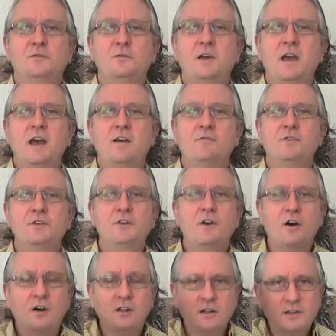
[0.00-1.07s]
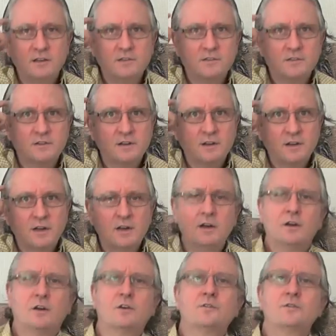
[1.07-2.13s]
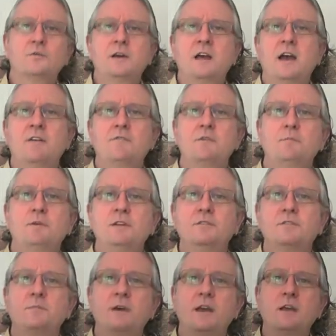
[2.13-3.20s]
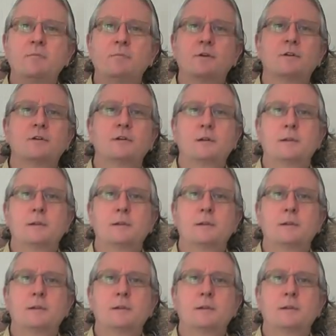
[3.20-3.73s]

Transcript: do we have the knowledge or do we have the piece of paper?